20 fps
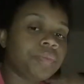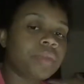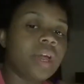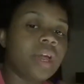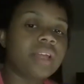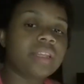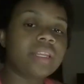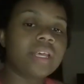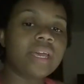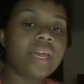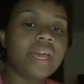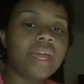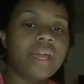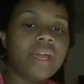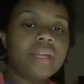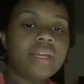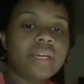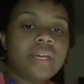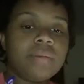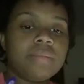I think
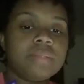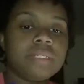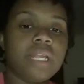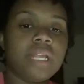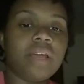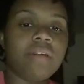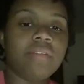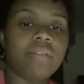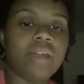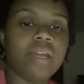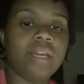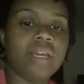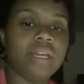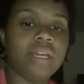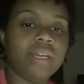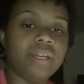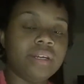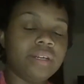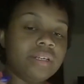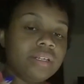hair that comes to like right
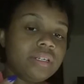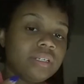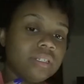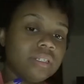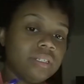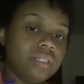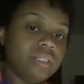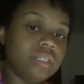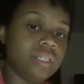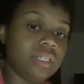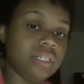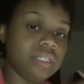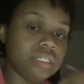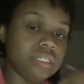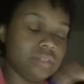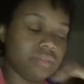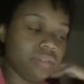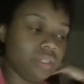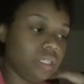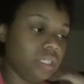here
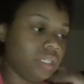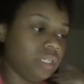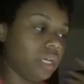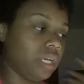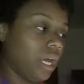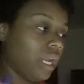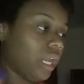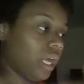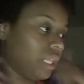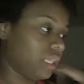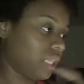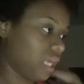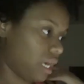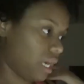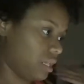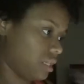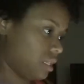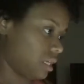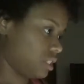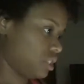is really, I like
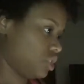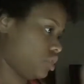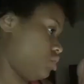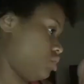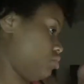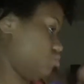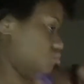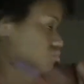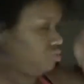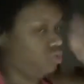that. That's cute.